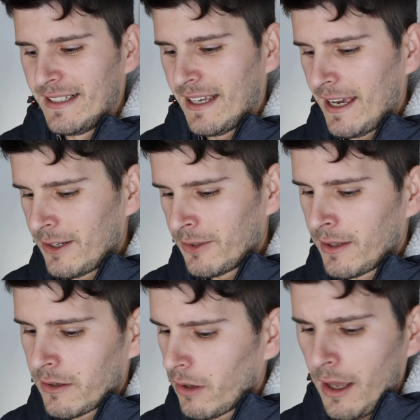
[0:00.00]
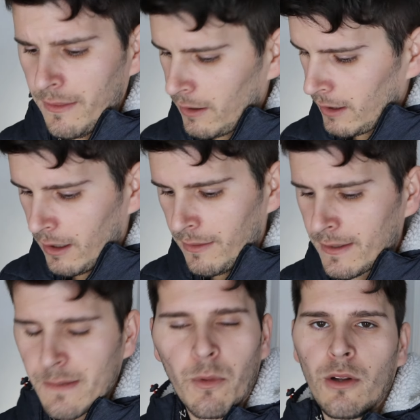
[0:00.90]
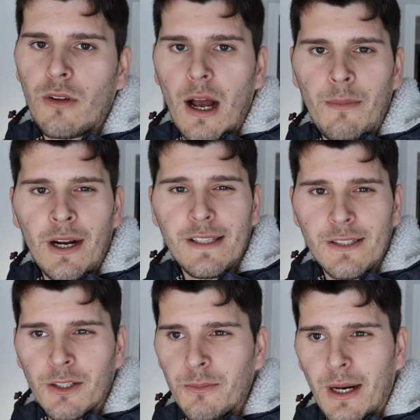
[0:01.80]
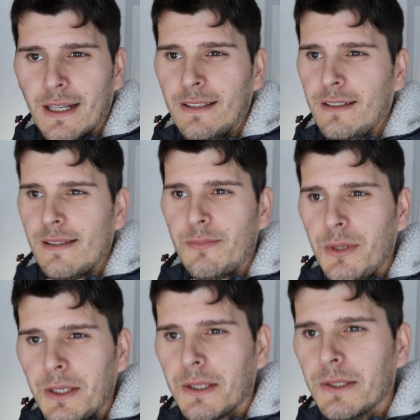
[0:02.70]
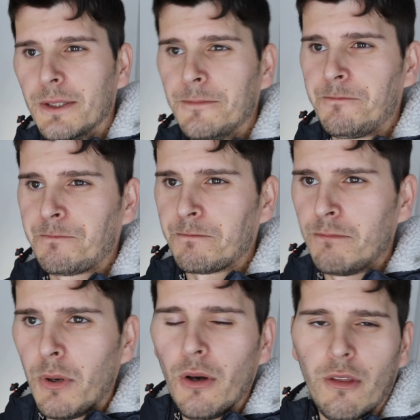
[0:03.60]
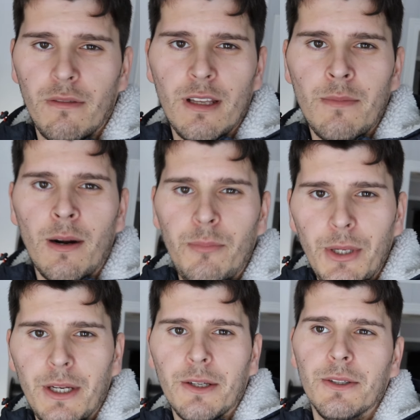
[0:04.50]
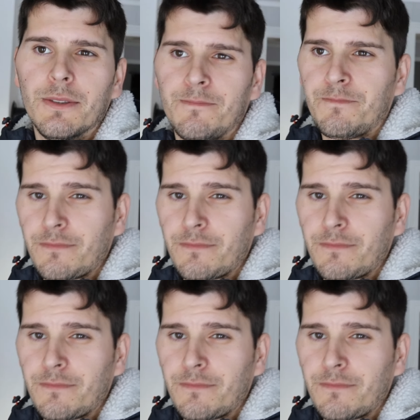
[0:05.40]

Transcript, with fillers: And on the and the, and the small camera is not bad. It's pretty good. Both of them are pretty good.